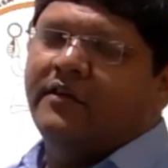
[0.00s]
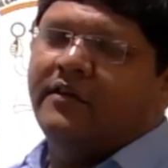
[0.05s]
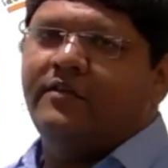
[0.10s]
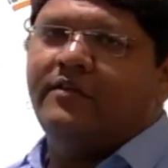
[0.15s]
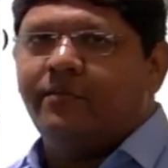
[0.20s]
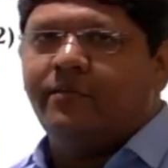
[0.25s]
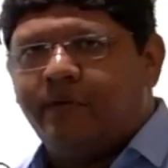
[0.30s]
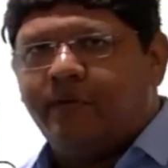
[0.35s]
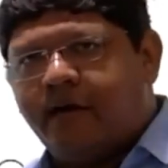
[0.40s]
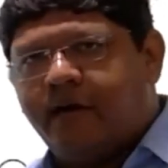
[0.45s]

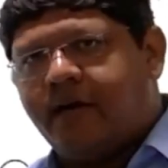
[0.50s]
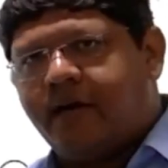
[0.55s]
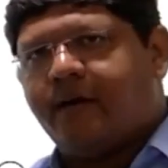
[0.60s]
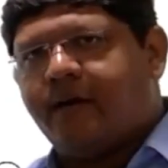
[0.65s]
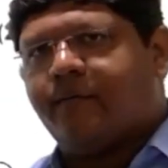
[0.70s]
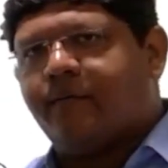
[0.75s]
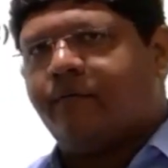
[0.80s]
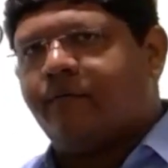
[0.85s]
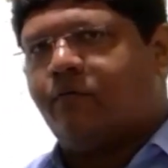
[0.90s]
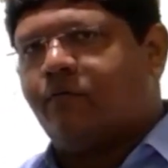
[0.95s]
Similar
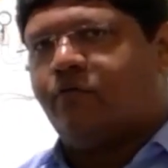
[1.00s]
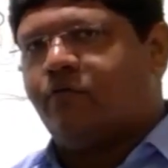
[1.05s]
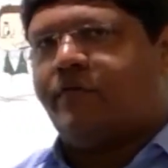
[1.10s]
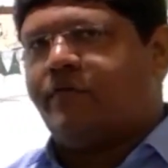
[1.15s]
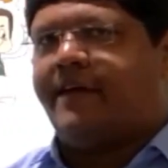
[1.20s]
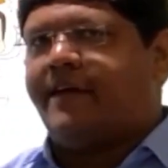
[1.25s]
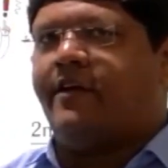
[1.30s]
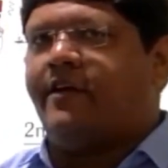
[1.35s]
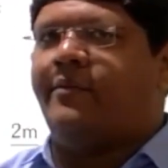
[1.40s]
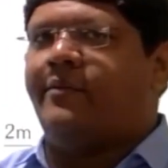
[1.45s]
type of
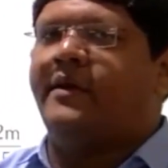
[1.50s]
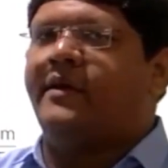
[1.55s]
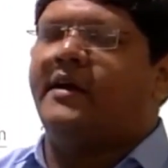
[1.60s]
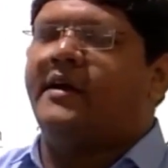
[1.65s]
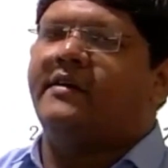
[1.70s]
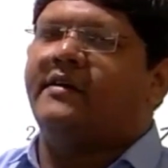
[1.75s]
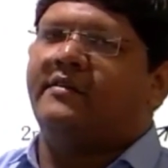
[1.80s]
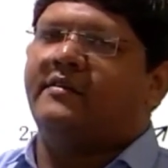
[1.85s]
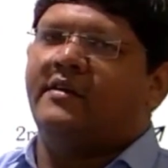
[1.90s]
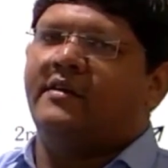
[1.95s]
question have been
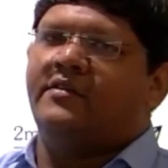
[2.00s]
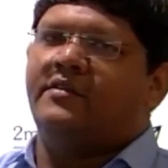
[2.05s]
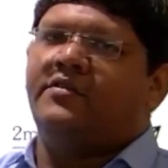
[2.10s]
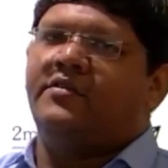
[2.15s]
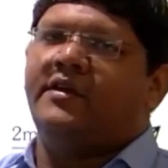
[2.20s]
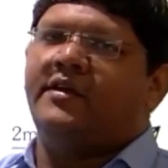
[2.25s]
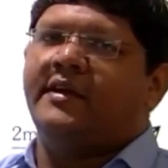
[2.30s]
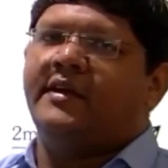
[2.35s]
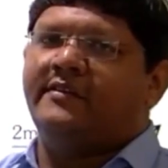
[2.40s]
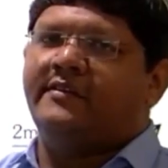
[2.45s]
asked in
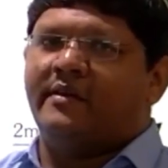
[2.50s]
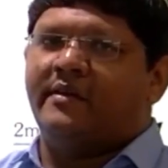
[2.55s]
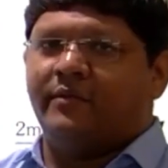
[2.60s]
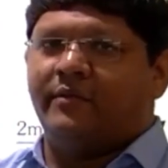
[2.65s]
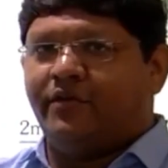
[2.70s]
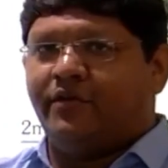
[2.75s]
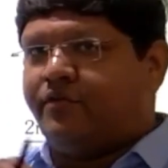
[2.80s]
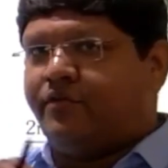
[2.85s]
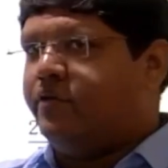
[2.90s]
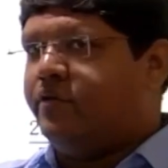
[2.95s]
JEE
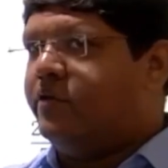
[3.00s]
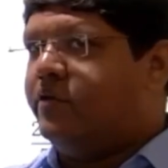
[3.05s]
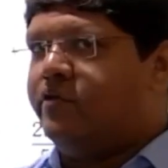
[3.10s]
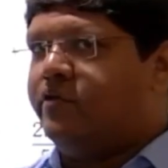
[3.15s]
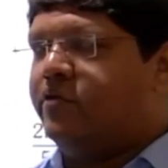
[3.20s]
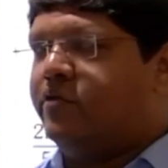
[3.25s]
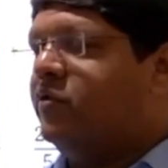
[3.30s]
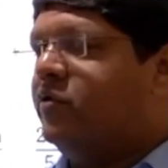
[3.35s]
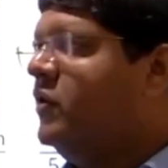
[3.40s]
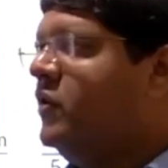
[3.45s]
examination
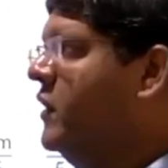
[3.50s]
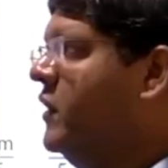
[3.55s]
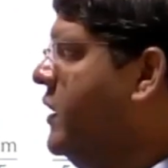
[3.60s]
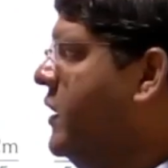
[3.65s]
also.